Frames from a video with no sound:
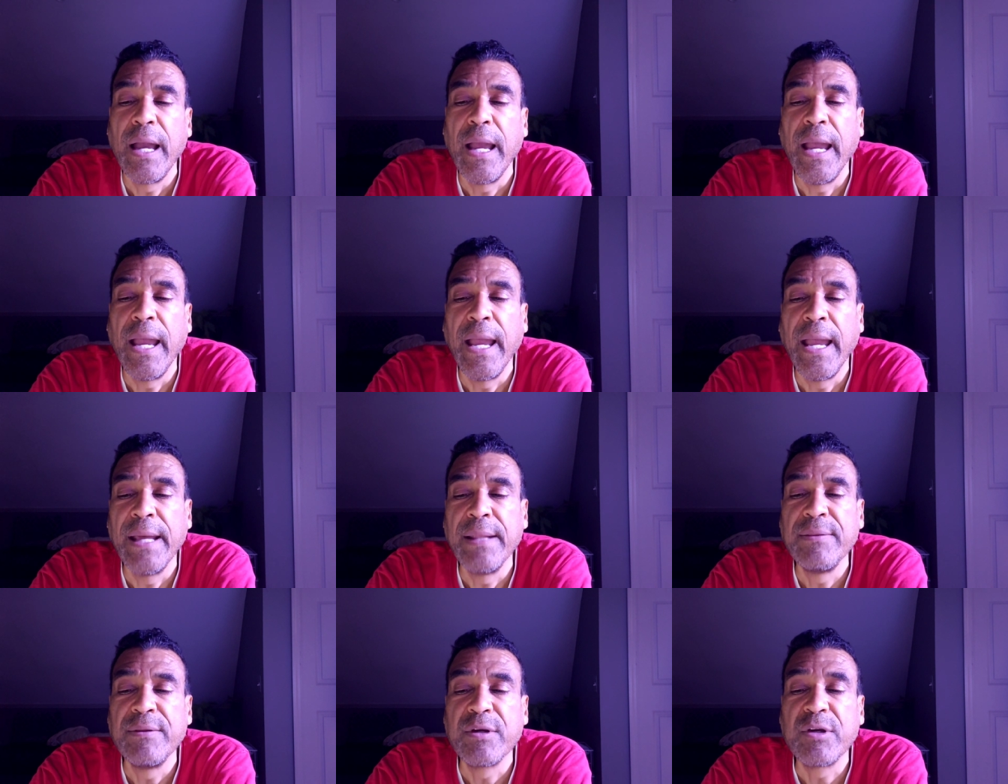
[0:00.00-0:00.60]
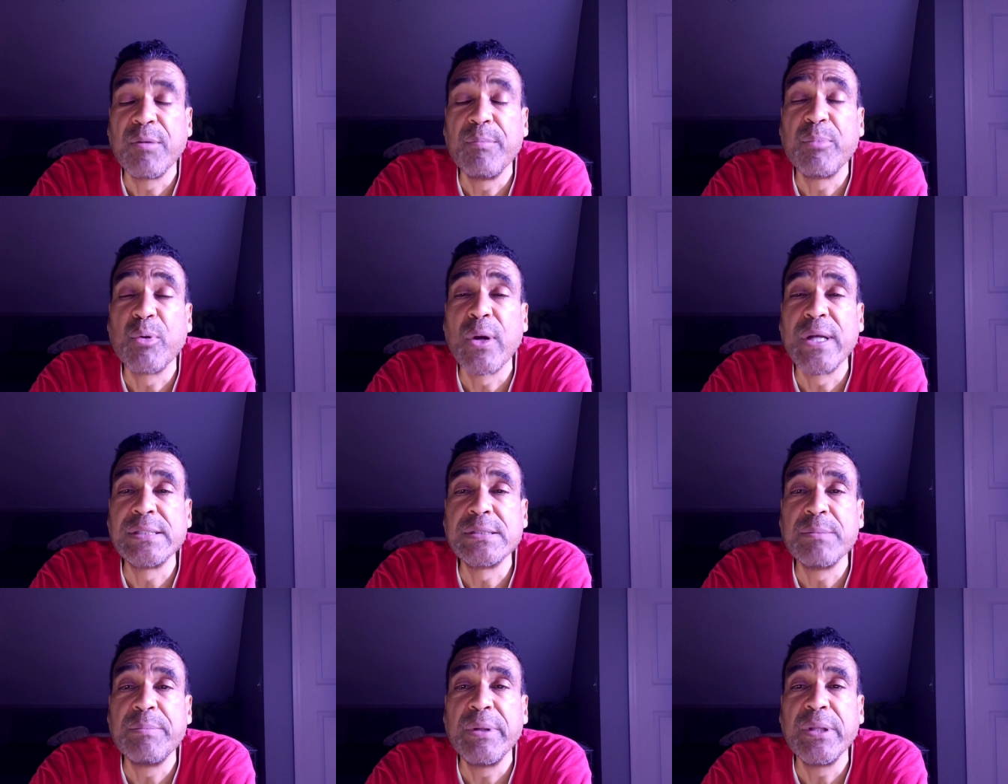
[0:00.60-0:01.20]
and the
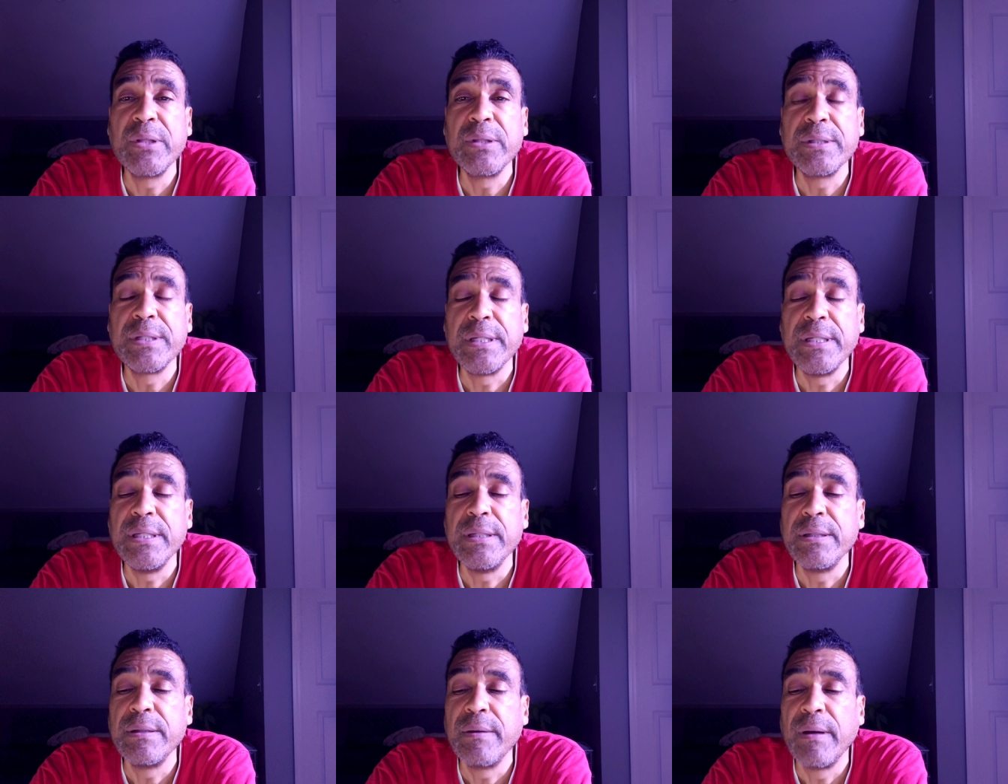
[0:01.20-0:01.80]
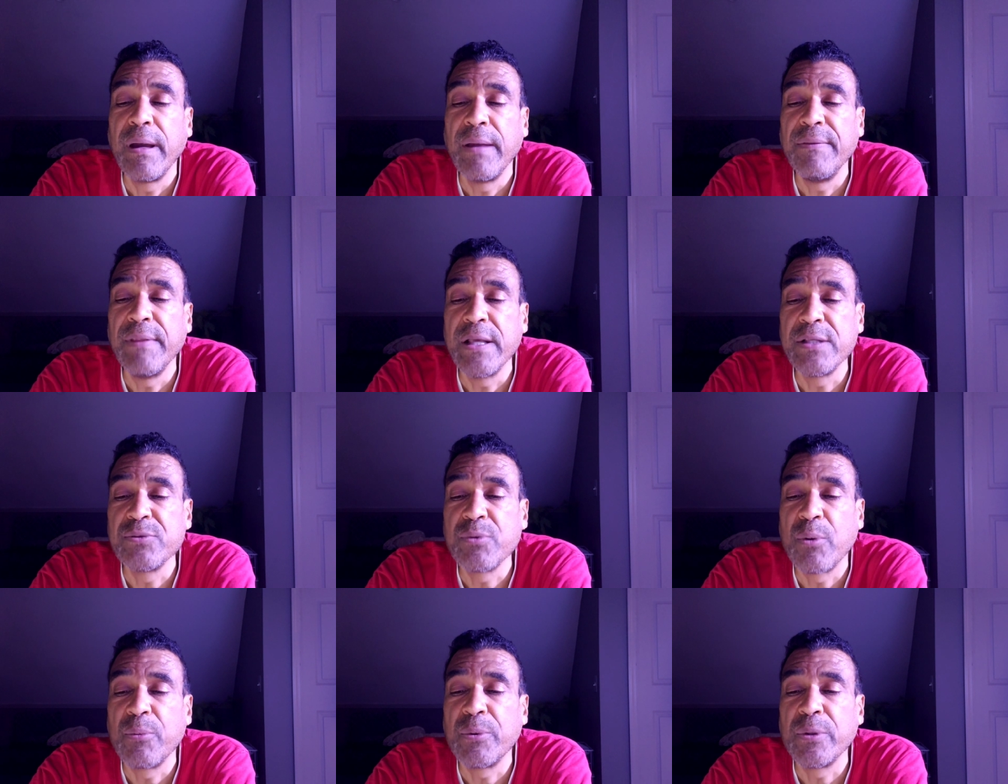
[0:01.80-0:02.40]
compressibility. And
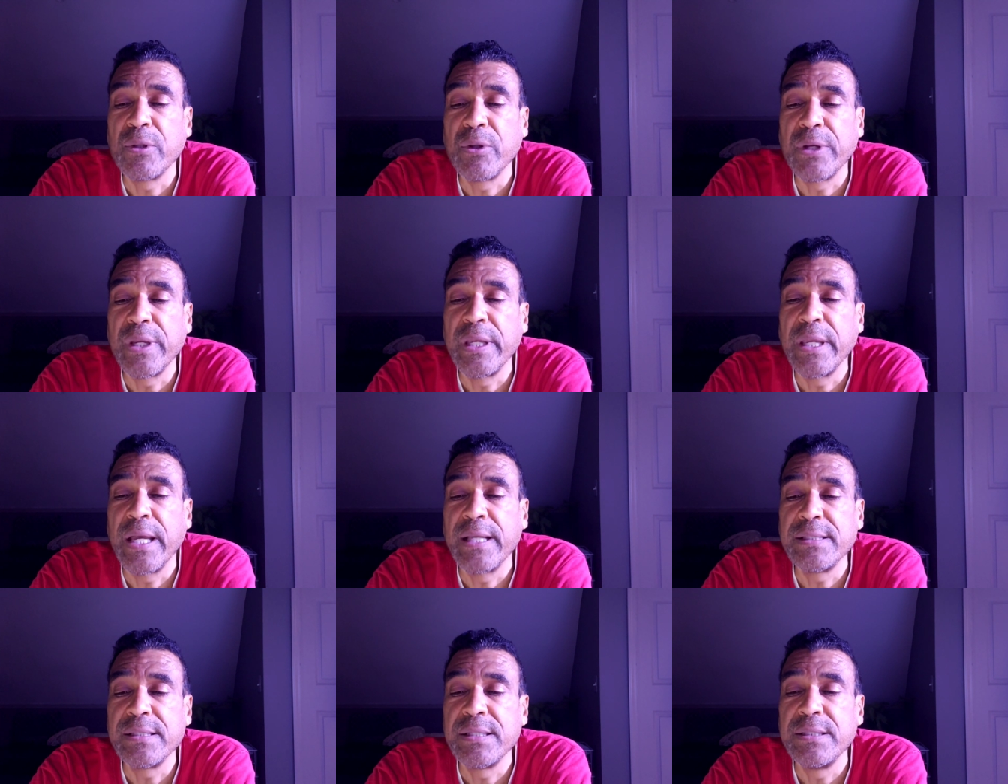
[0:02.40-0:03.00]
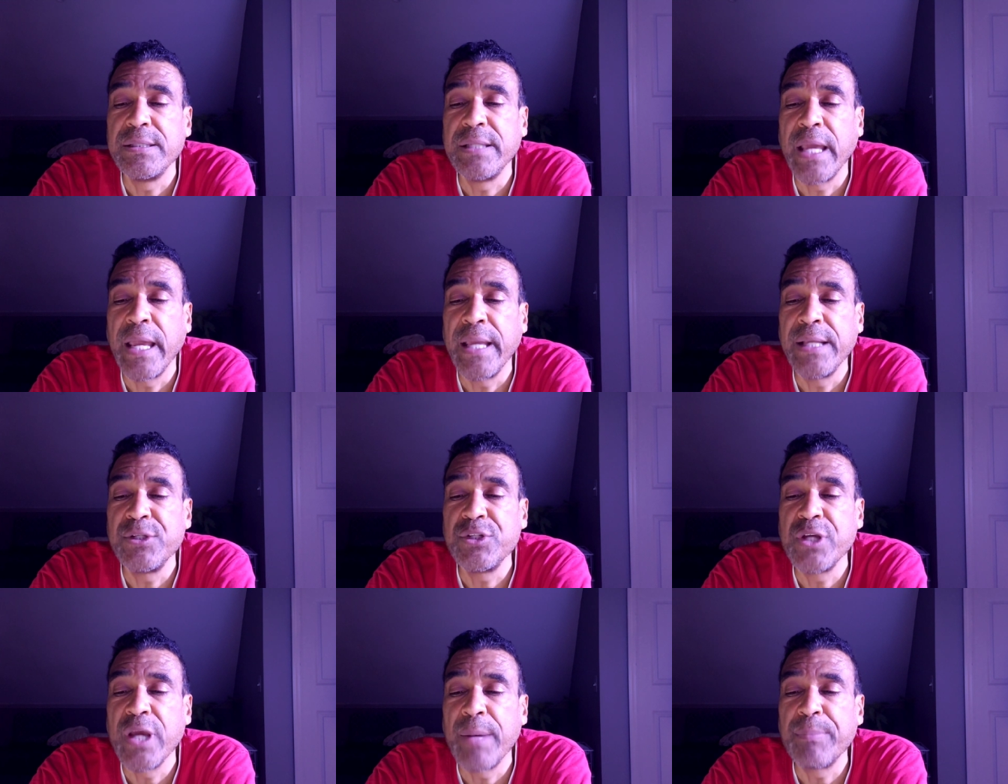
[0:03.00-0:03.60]
that's what we're looking at
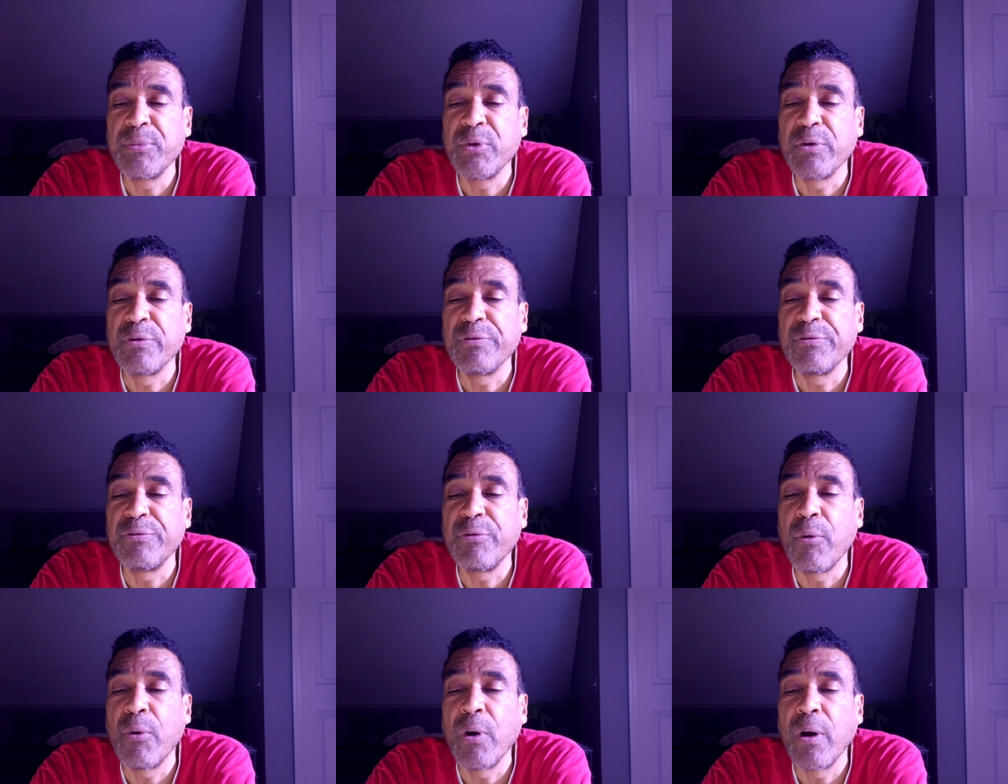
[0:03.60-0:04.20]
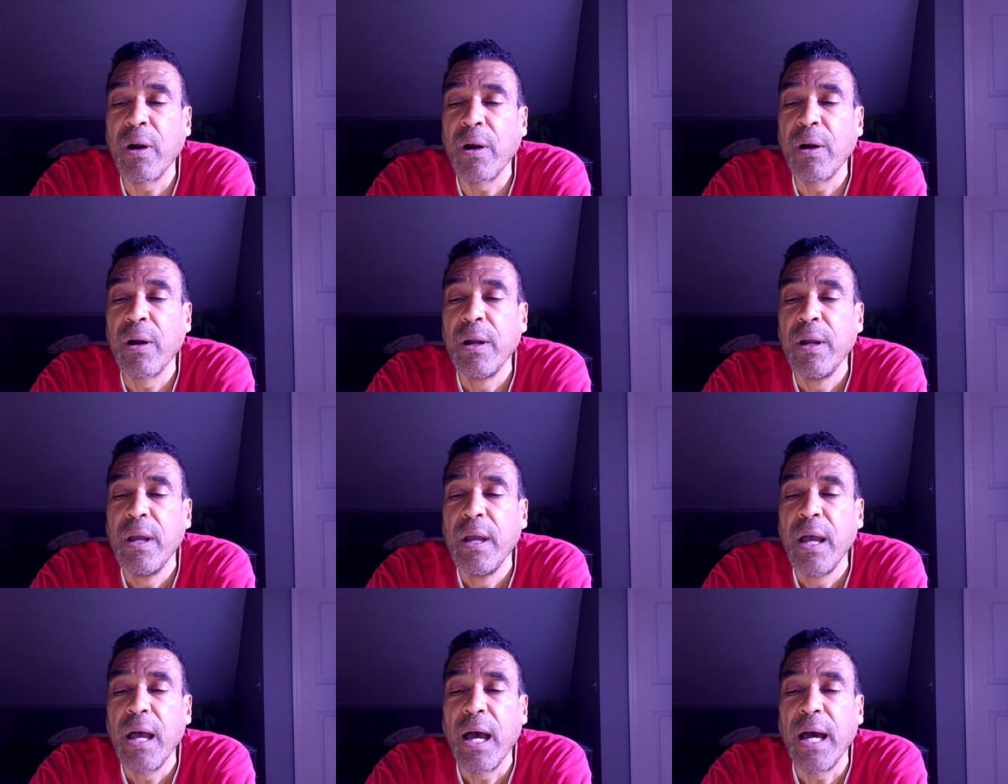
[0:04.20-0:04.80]
today, chapter 4
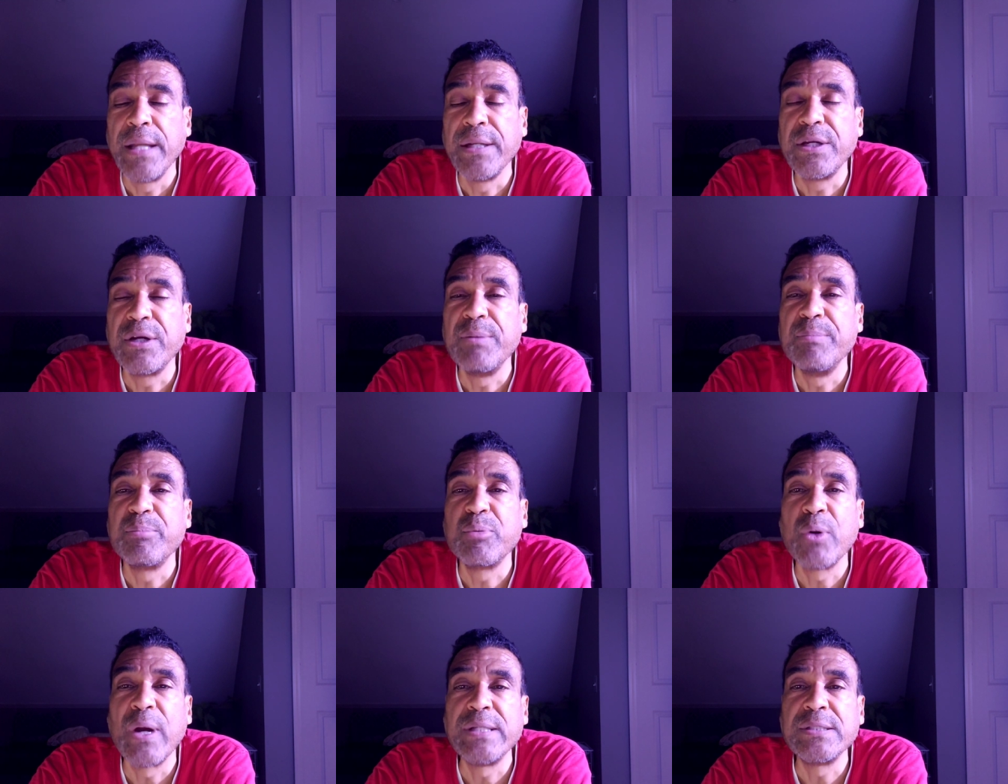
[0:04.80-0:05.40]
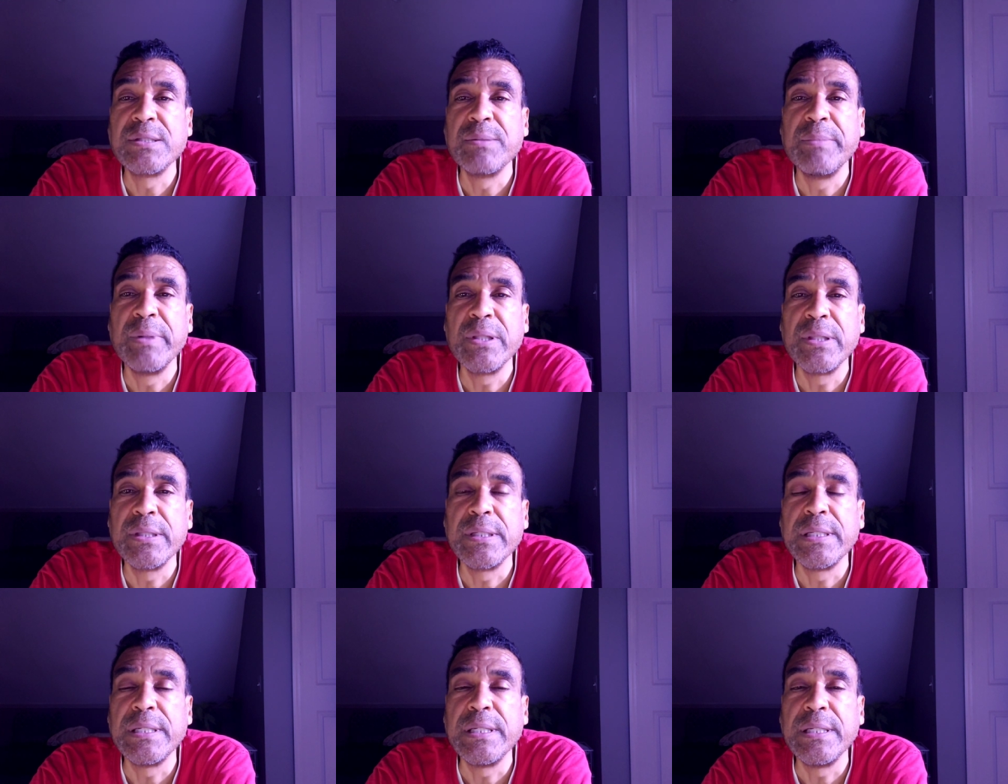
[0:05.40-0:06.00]
on
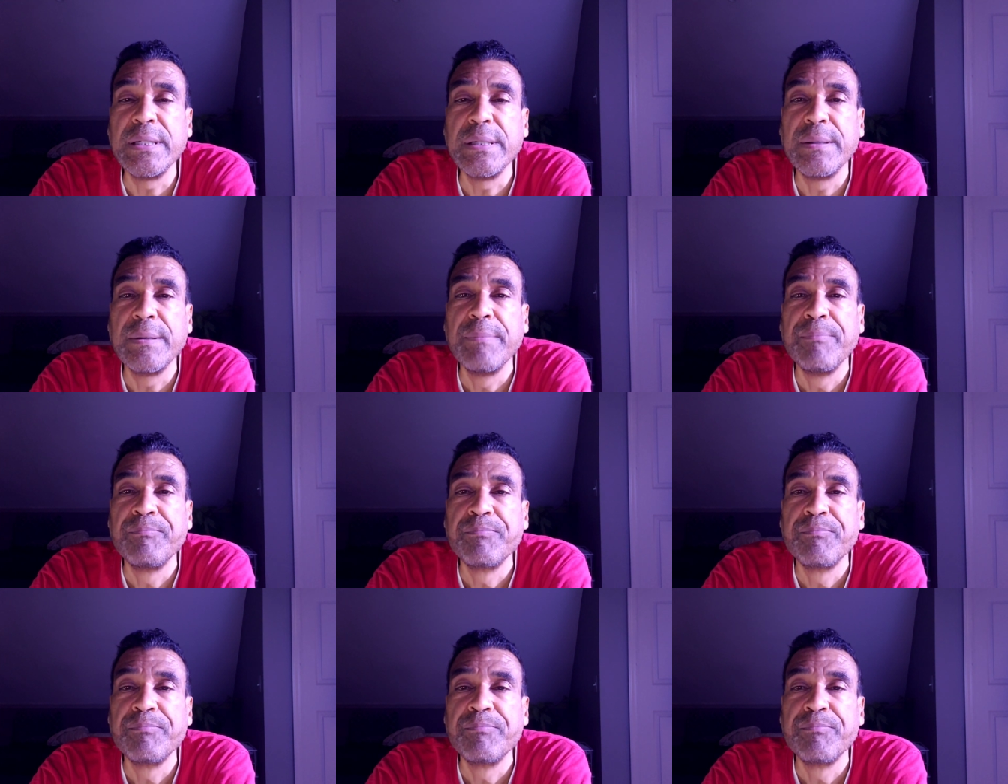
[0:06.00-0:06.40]
compressibility.